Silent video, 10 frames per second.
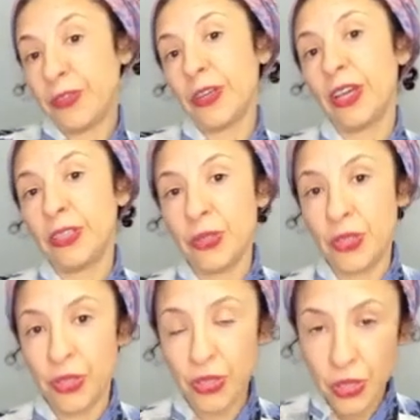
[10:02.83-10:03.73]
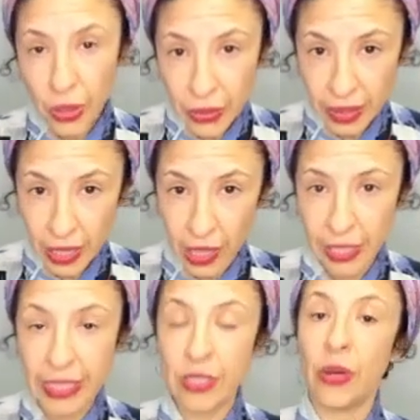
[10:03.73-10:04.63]
if you're not used to sewing a
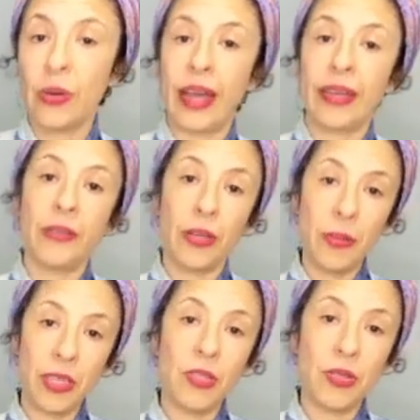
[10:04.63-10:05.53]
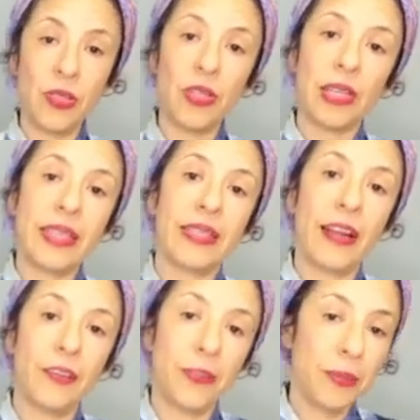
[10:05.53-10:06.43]
lot, so I recommend you to not
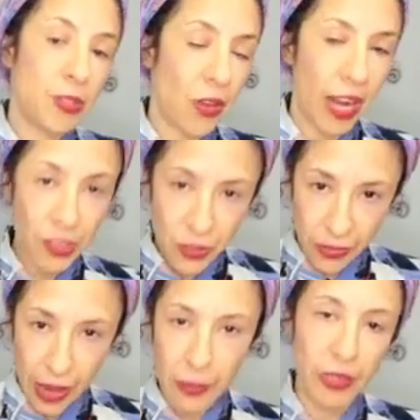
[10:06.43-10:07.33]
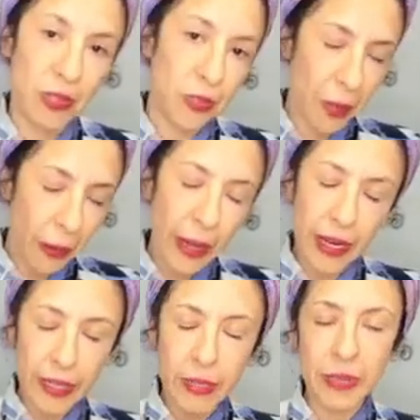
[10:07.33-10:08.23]
start from stretchy fabrics. You probably
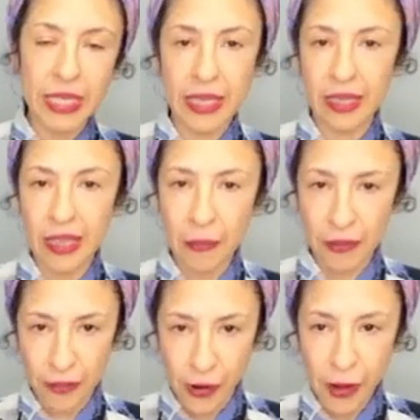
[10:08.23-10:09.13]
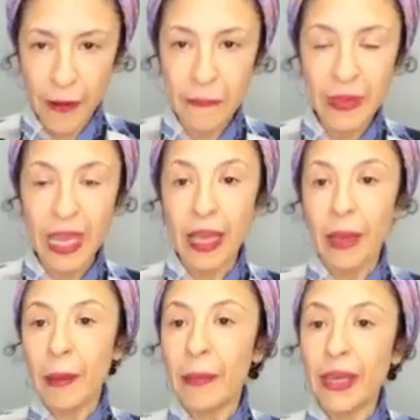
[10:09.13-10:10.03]
heard me saying that before.
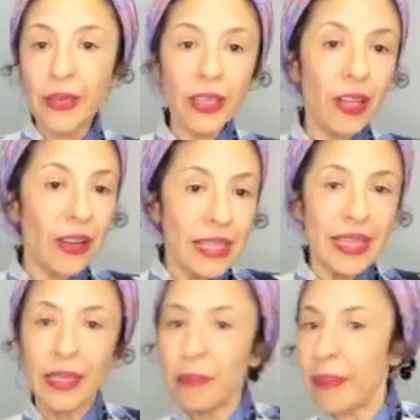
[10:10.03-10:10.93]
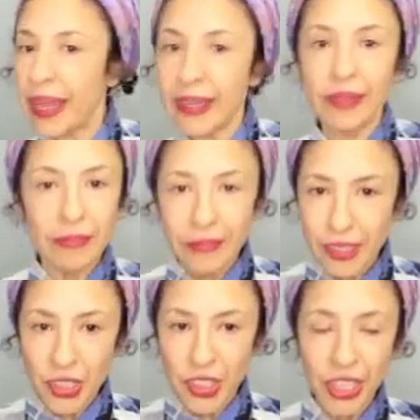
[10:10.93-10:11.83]
But you can always like make
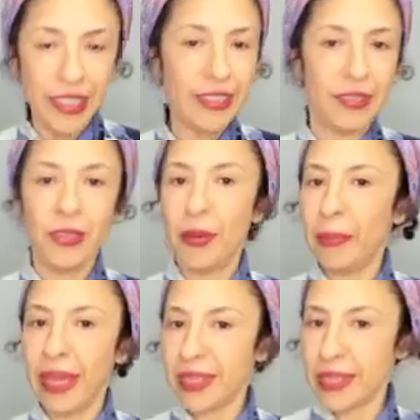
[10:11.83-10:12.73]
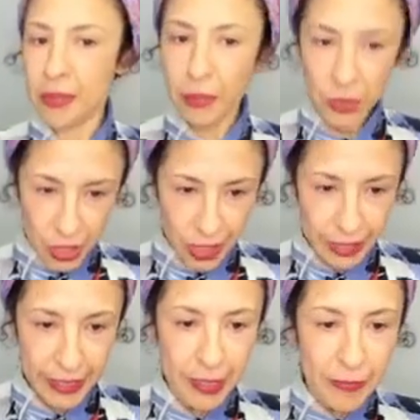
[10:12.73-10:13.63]
a shirt, you know, make a simple
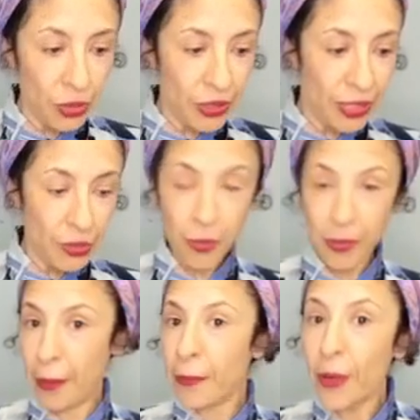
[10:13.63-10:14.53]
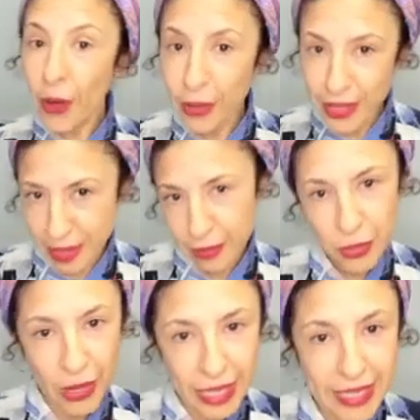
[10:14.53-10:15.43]
shirt. Do you need to be a pro
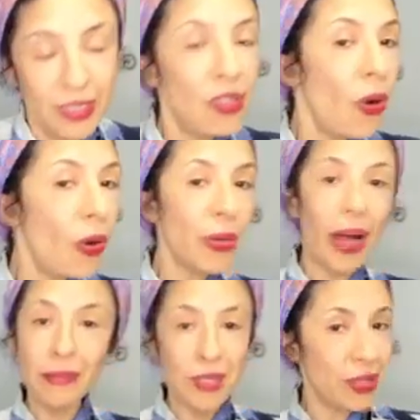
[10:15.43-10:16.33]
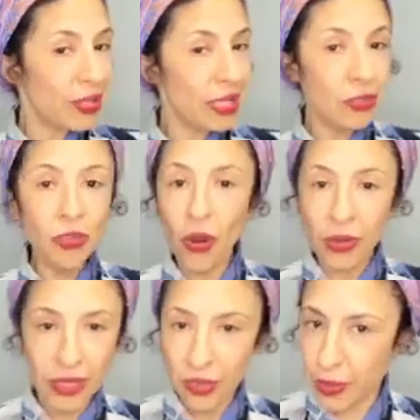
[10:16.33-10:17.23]
seamstress? No, you absolutely
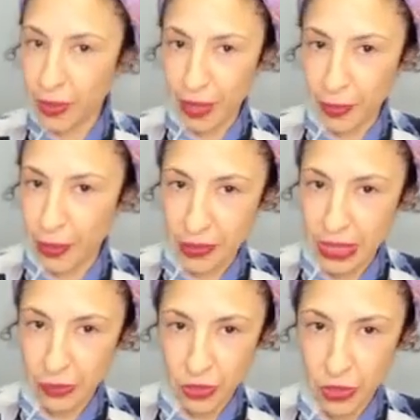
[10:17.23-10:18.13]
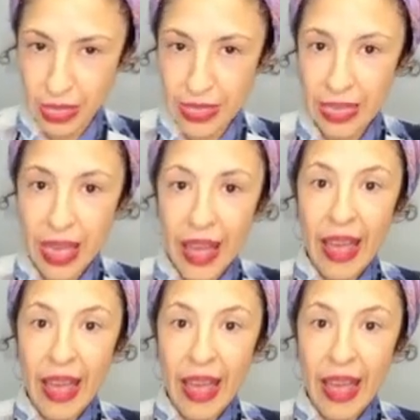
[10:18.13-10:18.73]
don't need to be a pro seamstress.